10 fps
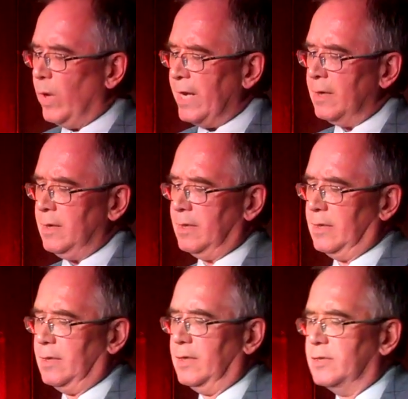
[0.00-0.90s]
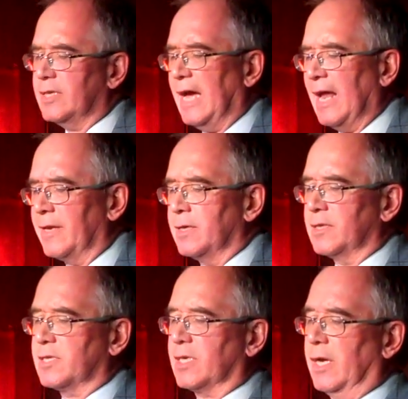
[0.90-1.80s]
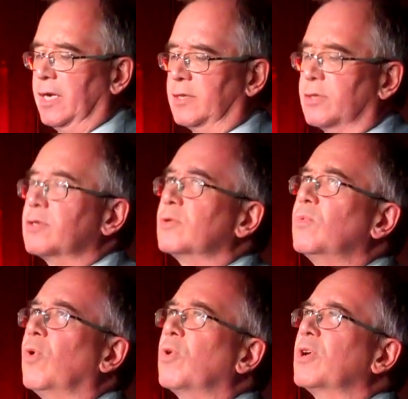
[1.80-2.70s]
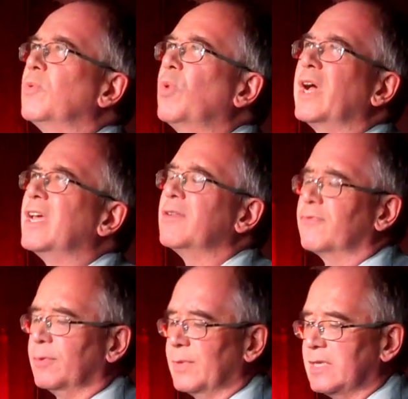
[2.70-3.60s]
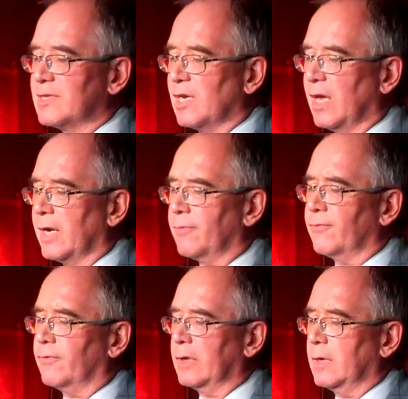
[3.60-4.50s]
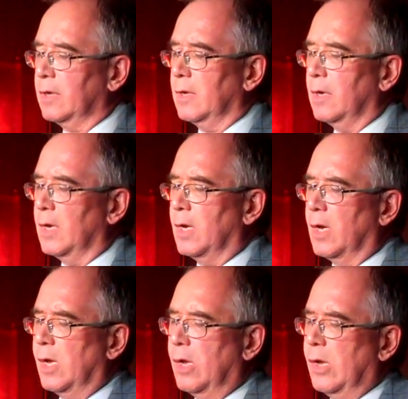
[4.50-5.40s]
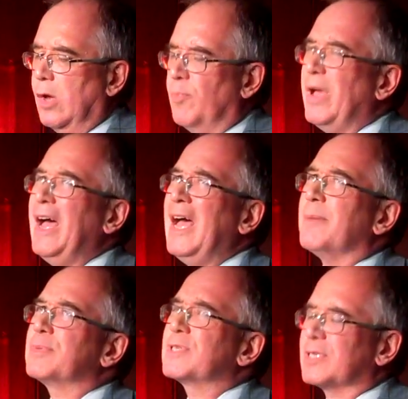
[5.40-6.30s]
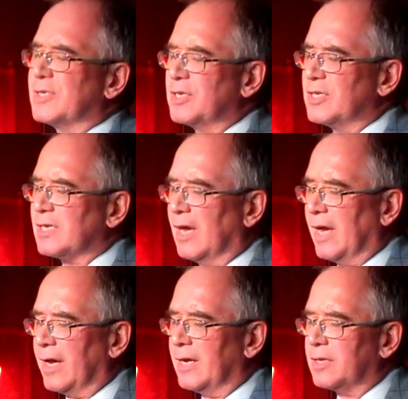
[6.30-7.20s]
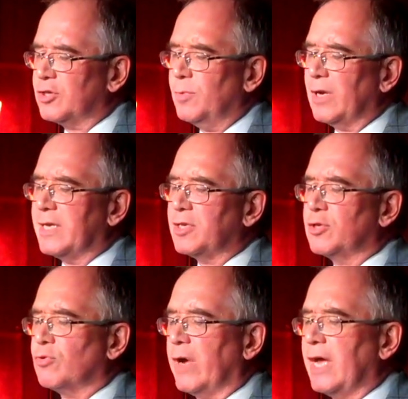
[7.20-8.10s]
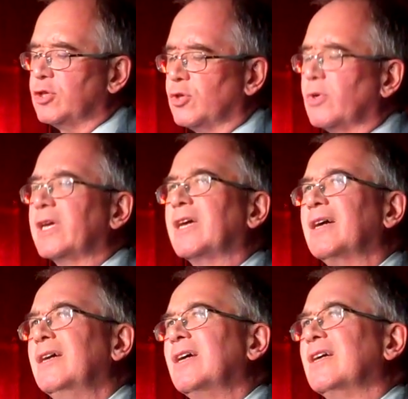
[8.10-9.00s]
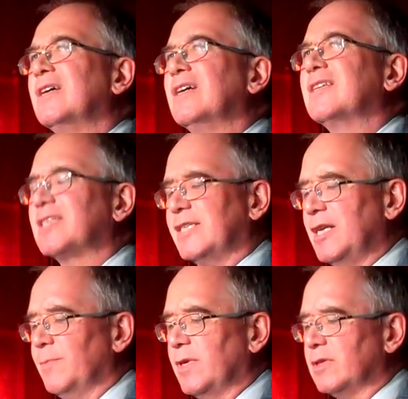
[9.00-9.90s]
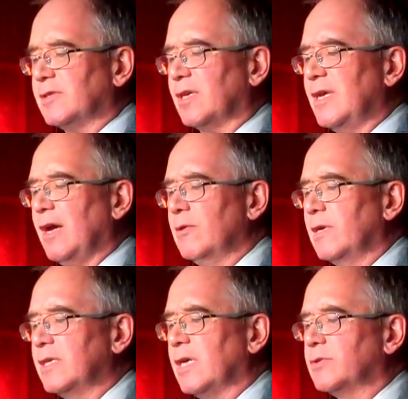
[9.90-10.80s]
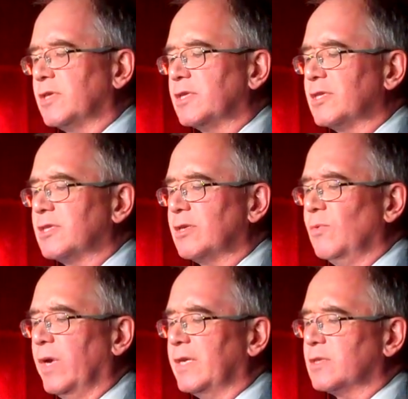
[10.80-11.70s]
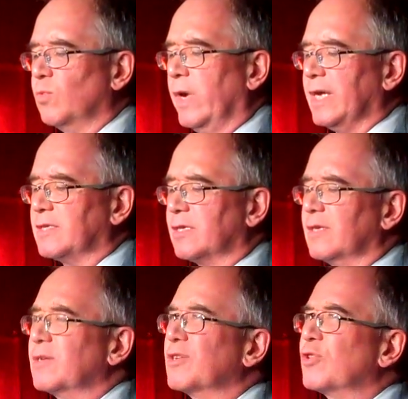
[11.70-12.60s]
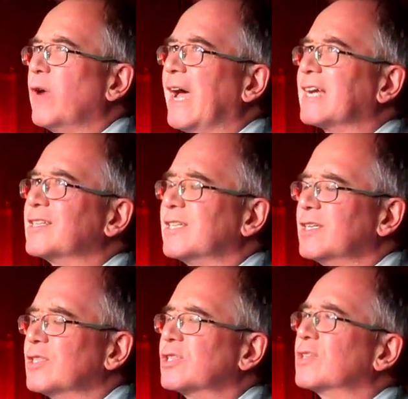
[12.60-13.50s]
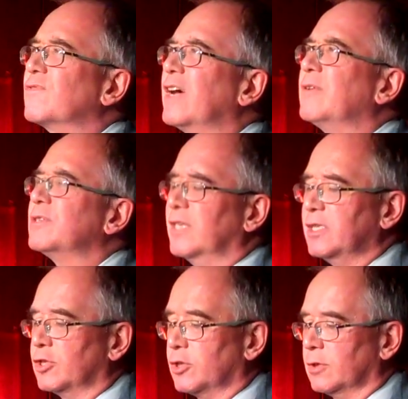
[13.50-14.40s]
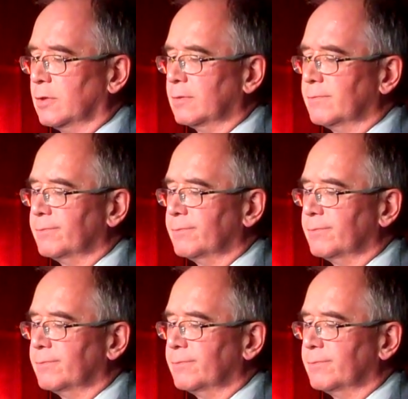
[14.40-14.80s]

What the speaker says: When did Alan decide to walk away from his life? Perhaps the desire accumulated gradually, a sediment he only noticed when its weight cracked his foundation.